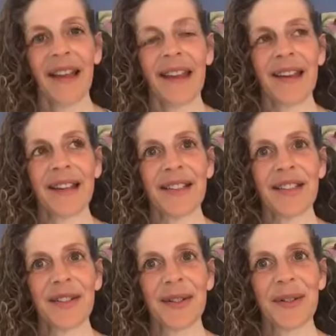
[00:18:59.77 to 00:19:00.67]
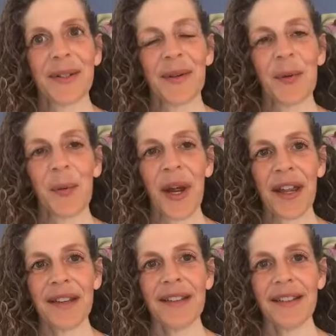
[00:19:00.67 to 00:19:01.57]
And
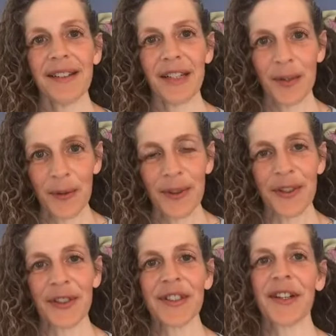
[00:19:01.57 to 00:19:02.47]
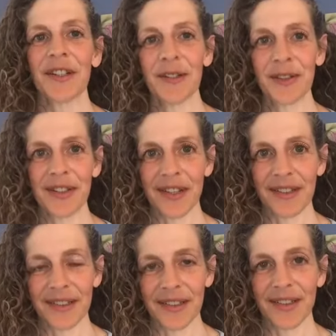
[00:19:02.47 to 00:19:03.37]
when you learn
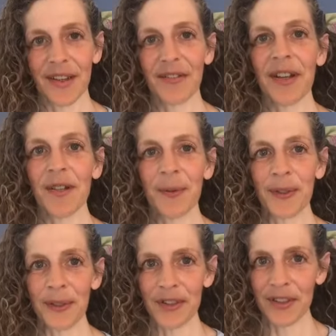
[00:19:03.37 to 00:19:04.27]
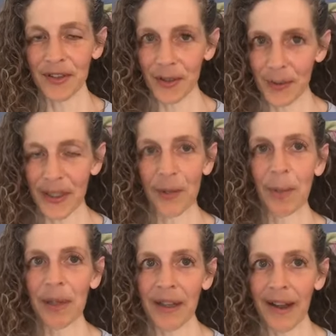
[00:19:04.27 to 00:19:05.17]
understand this stuff and you learn to do it, you
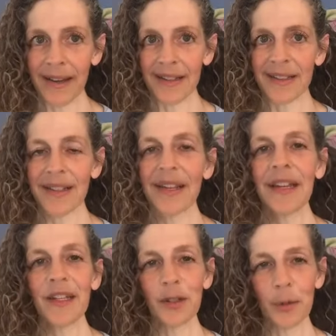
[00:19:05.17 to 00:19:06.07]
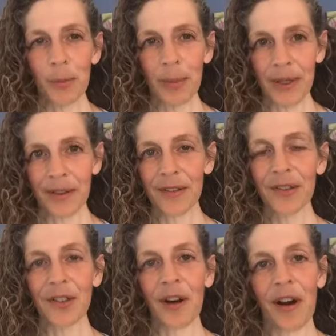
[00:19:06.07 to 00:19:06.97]
apply it, you
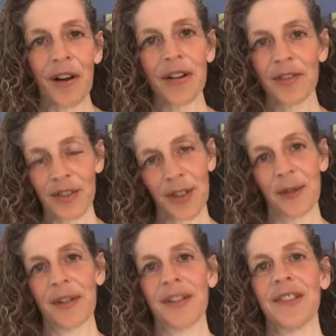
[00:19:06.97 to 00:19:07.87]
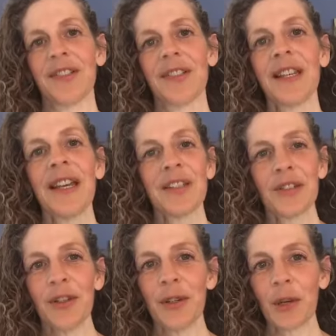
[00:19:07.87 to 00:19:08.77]
build your heart of courage
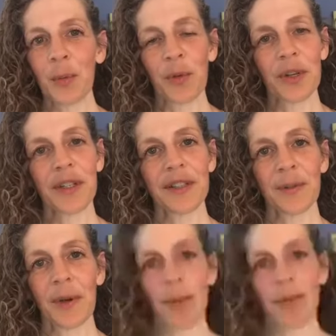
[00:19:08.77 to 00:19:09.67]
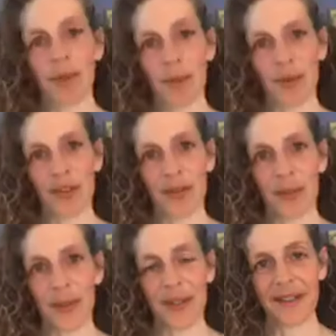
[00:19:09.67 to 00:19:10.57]
so you can work in the realm of emotional
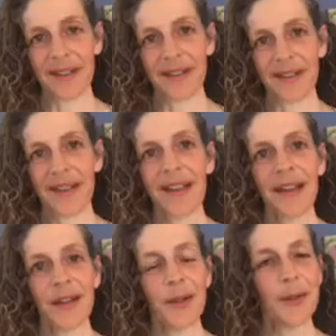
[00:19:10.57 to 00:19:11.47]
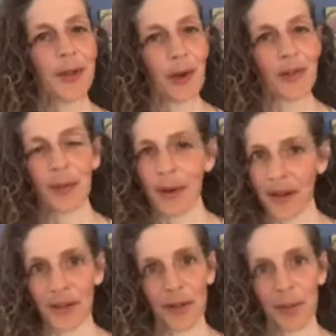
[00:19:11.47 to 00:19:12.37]
beauty. You go from
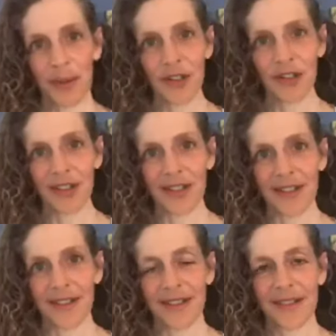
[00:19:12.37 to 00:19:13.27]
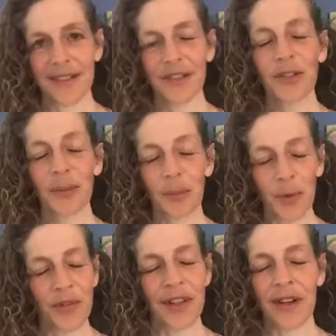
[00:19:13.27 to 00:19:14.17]
underappreciated to
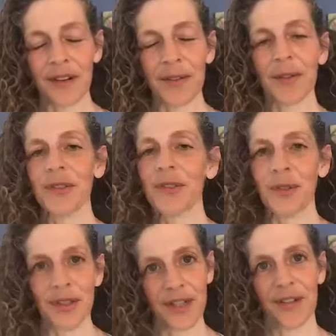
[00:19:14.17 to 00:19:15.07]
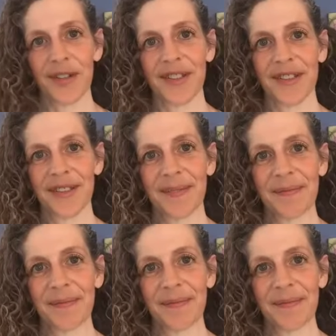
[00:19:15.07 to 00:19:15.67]
moving others to tears.